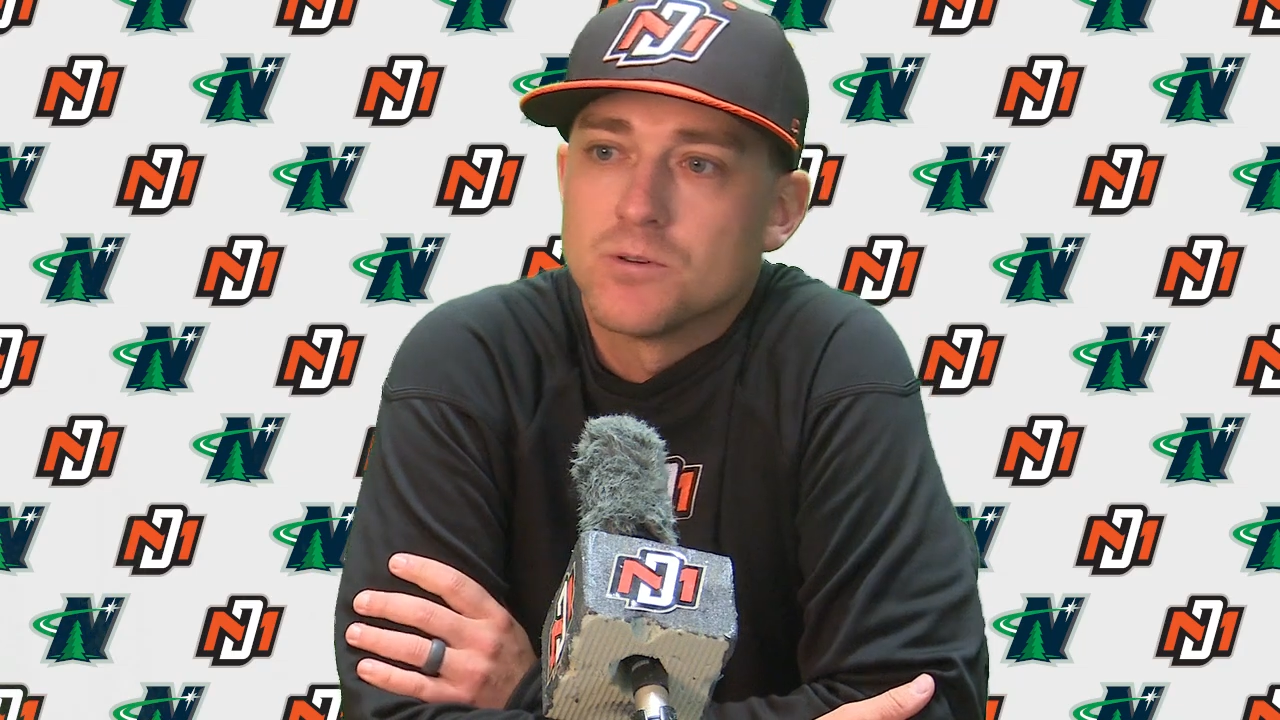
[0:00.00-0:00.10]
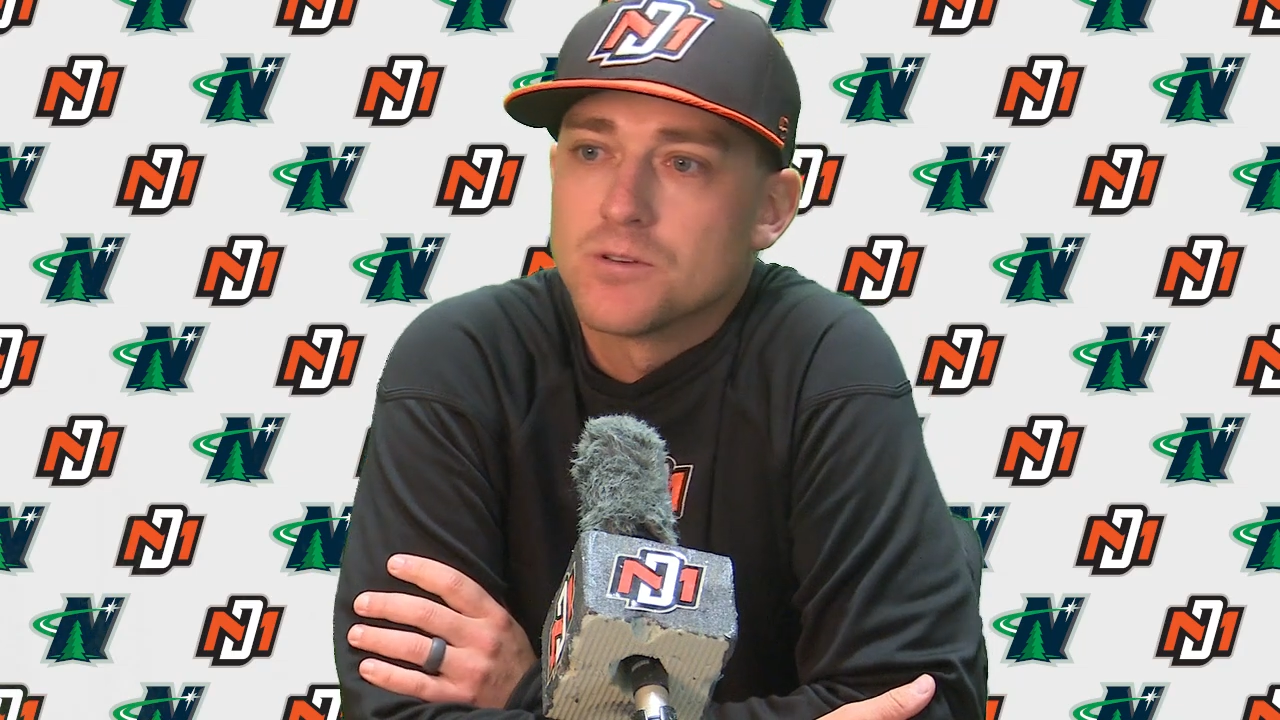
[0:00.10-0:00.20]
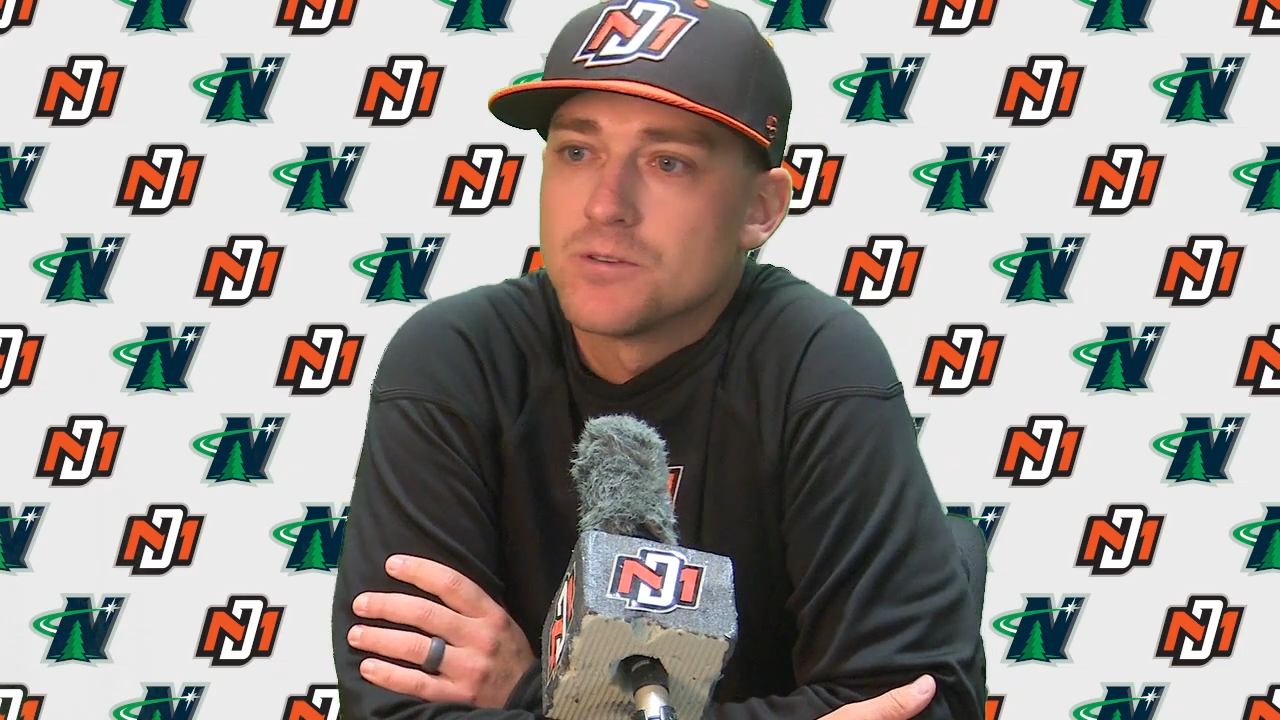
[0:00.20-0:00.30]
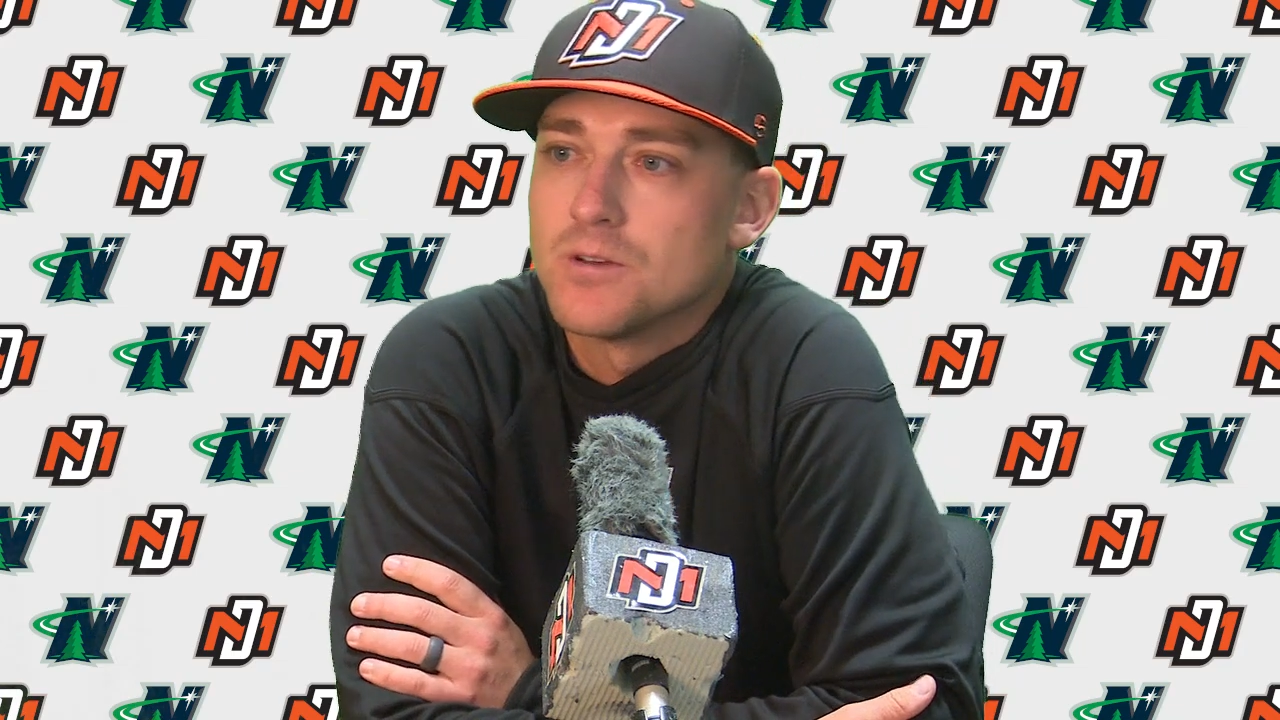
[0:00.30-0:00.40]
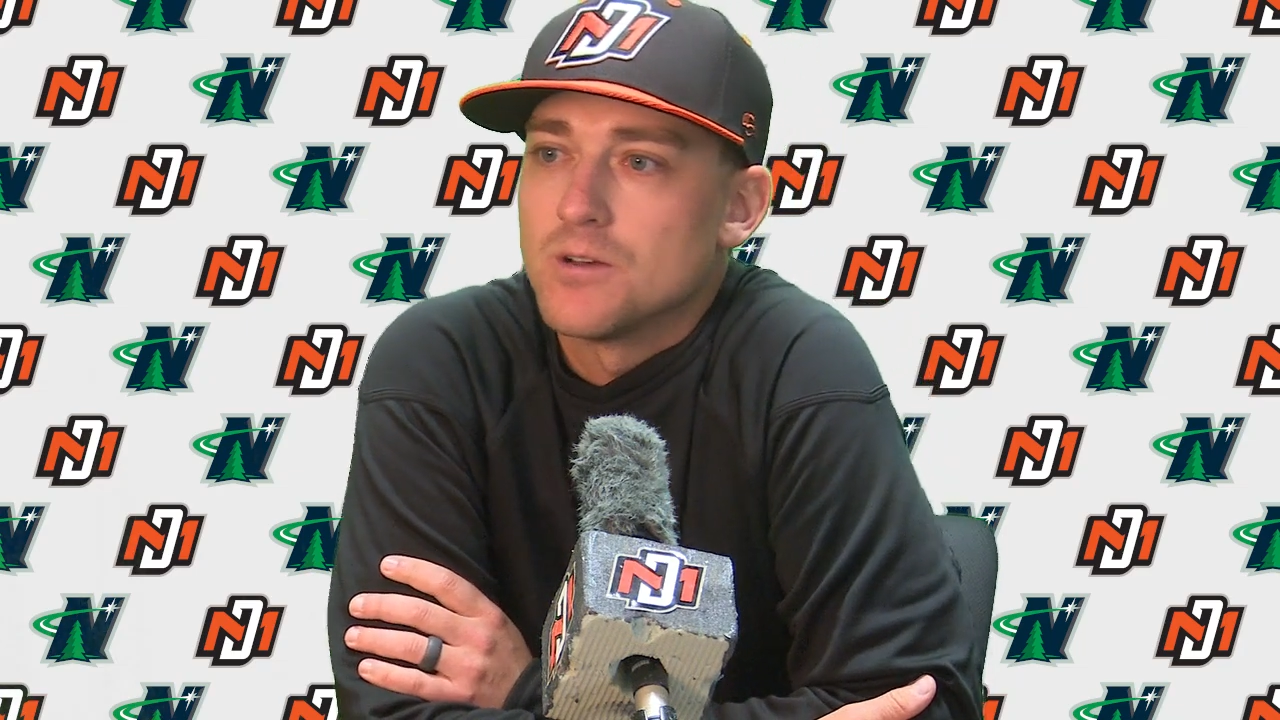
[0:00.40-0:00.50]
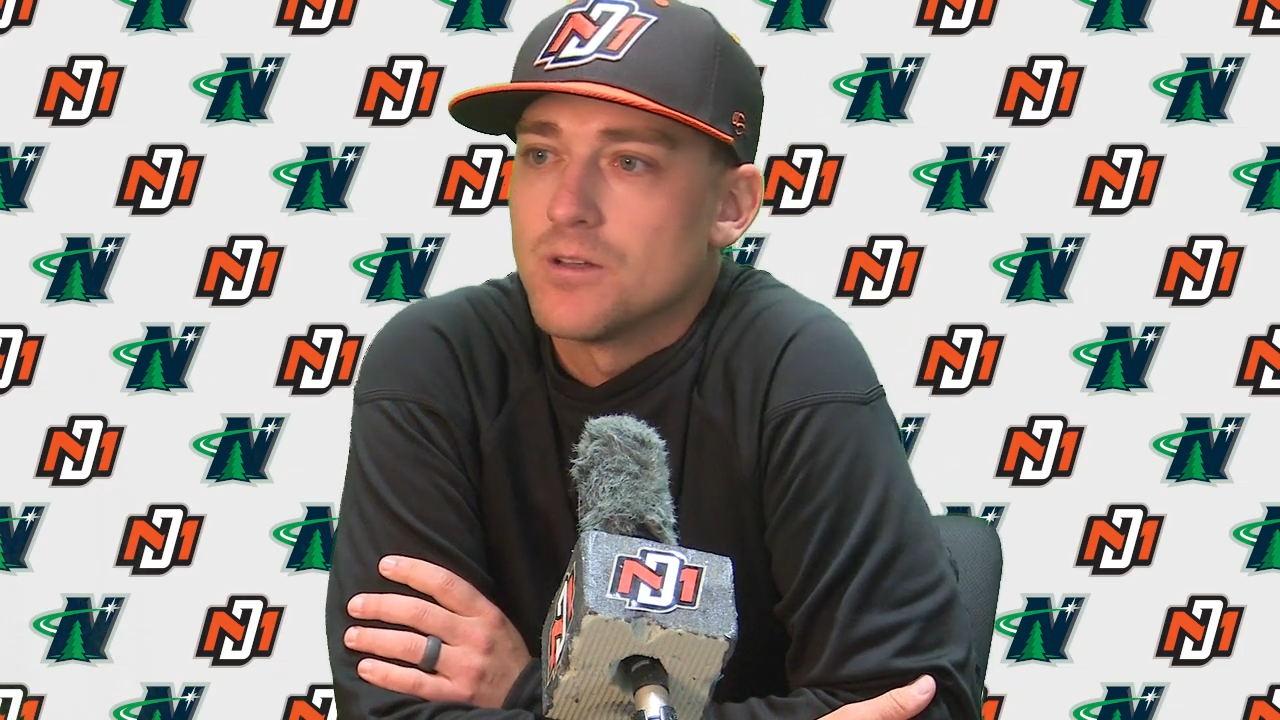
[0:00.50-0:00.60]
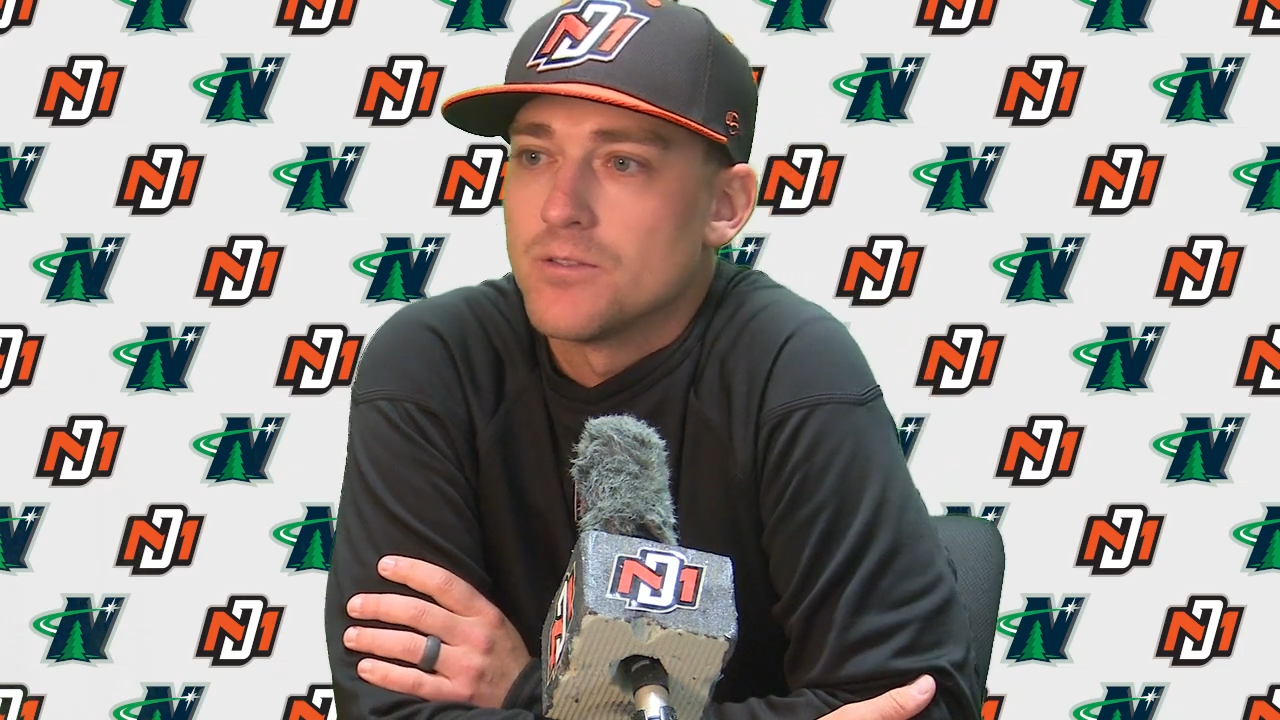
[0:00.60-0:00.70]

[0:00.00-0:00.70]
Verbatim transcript: but uh,